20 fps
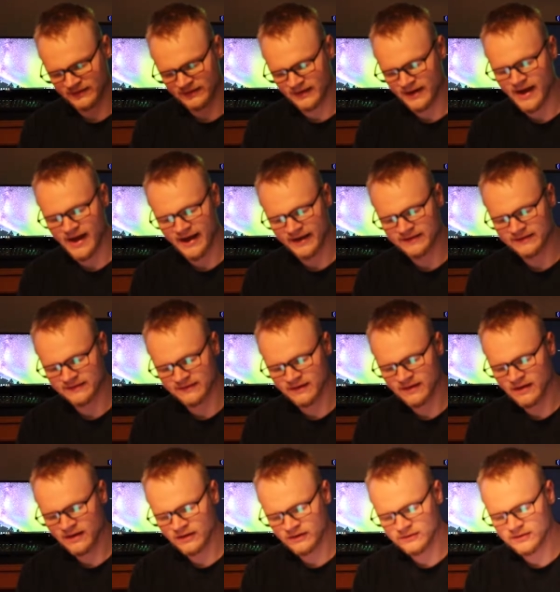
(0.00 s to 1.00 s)
and next,
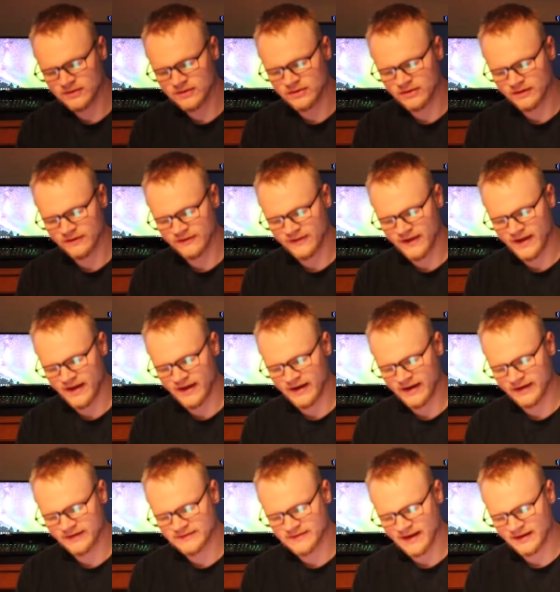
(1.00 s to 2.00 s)
do your
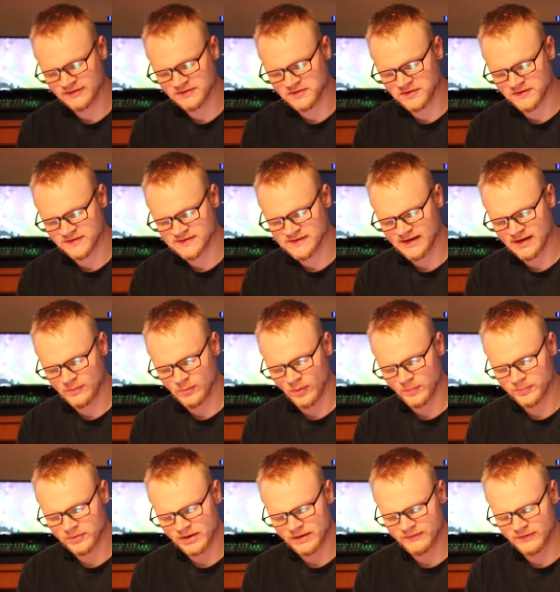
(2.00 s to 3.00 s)
thing, and as you can see,
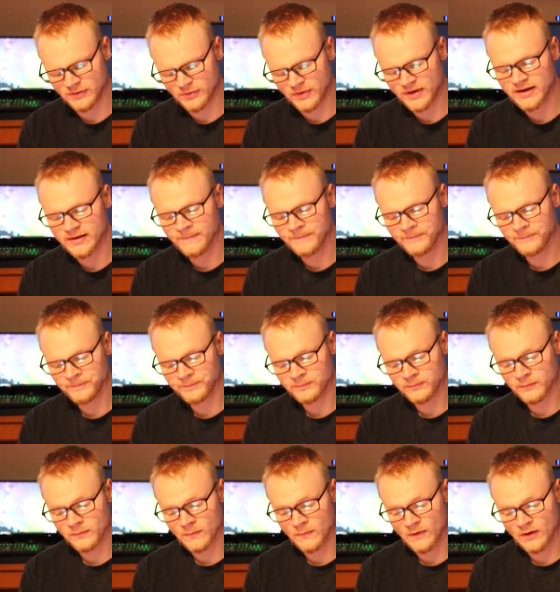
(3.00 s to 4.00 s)
we'll preview it.
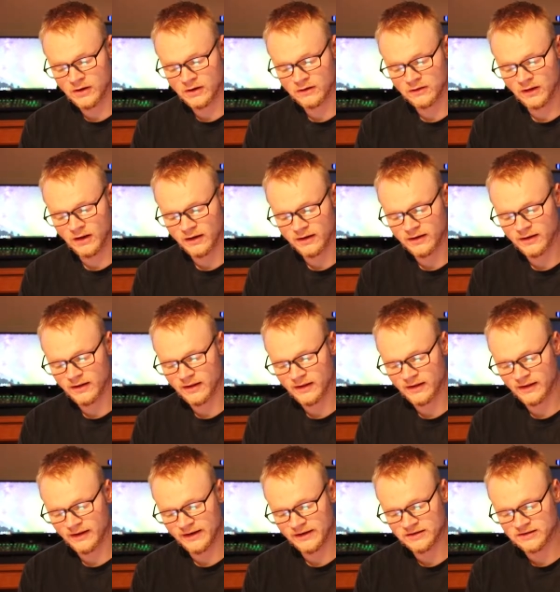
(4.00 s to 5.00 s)
Look,
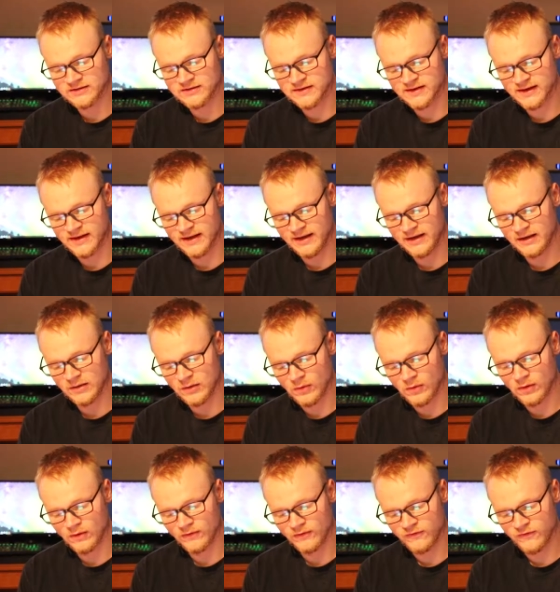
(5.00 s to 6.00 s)
here's the
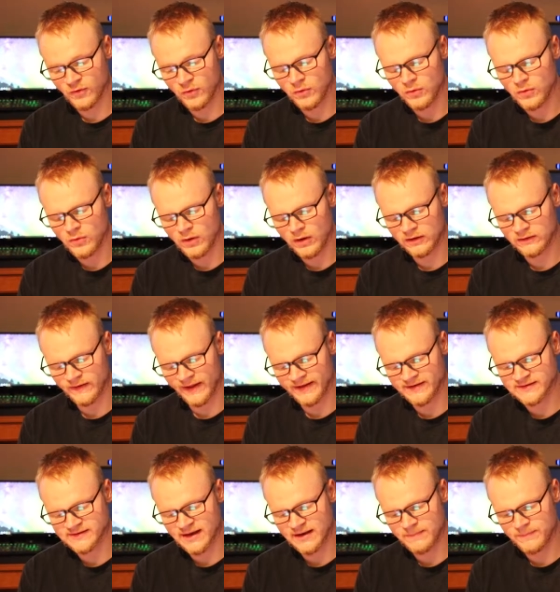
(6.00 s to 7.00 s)
full
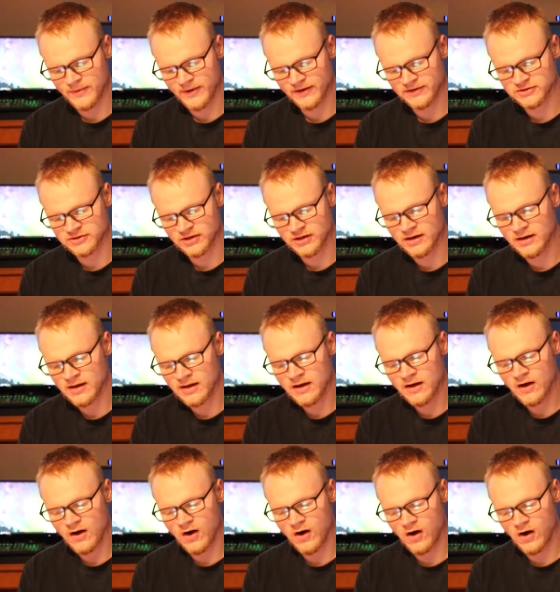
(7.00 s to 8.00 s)
landscape picture
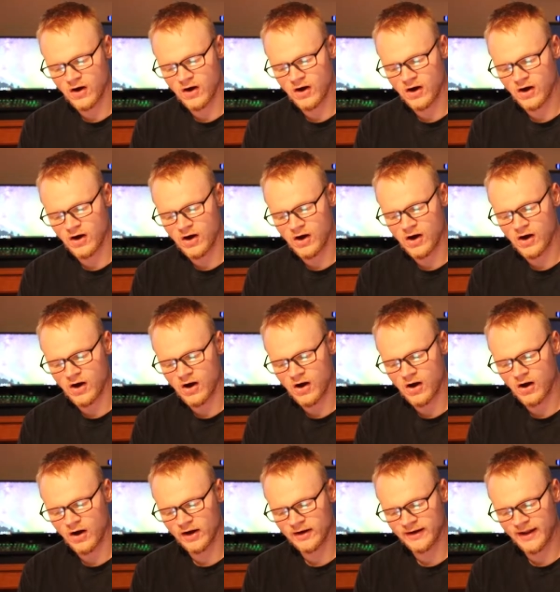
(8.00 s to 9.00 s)
on
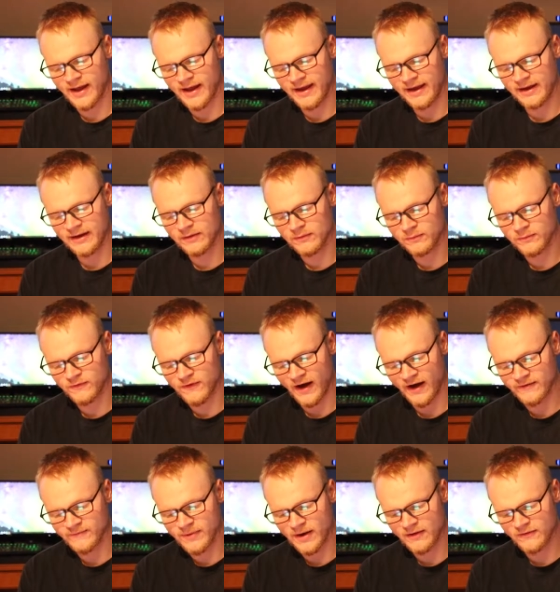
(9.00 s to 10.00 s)
a
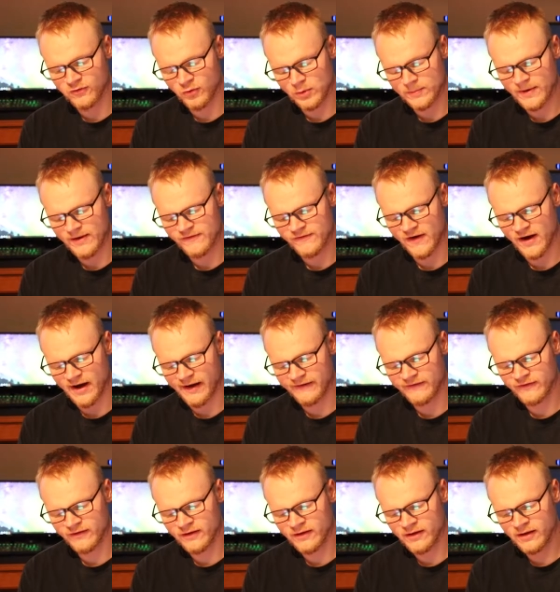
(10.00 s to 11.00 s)

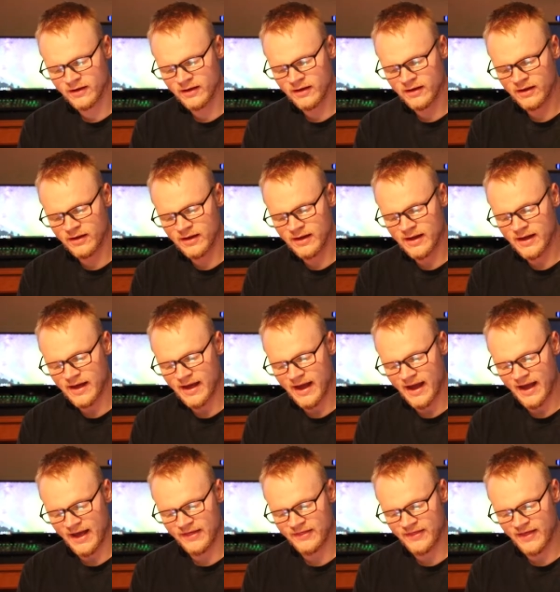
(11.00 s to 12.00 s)
4x5,
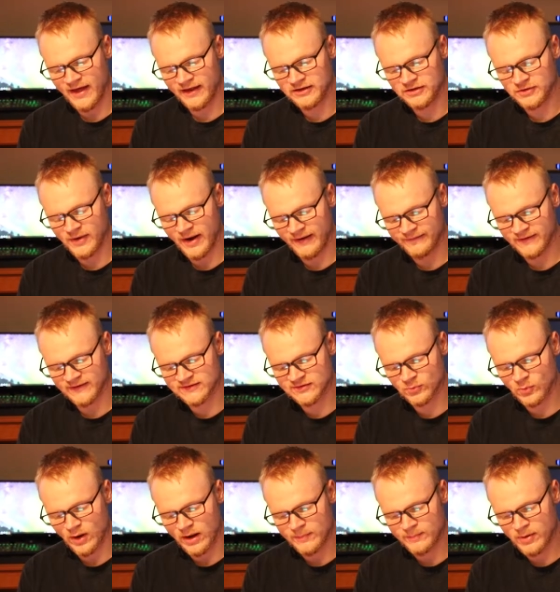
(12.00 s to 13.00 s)
and then you have the
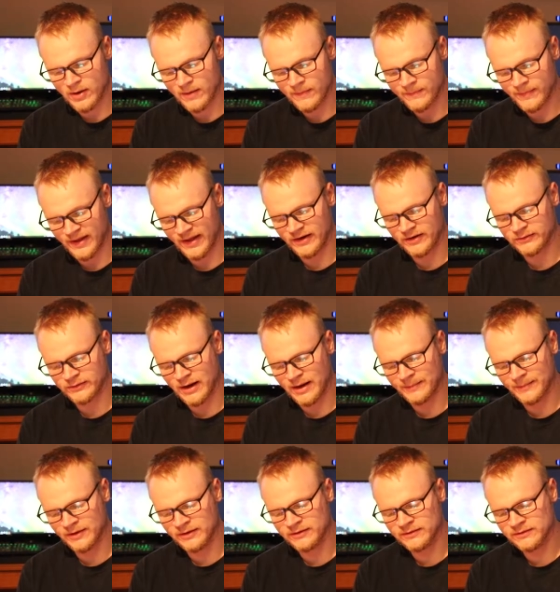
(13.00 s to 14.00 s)
swipe
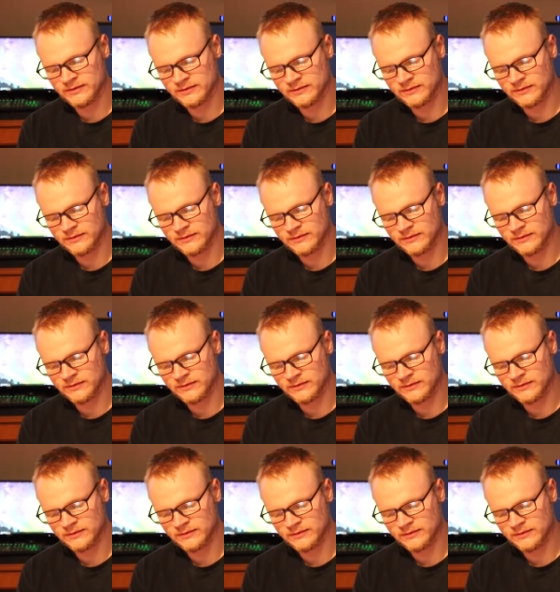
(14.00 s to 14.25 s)
panorama.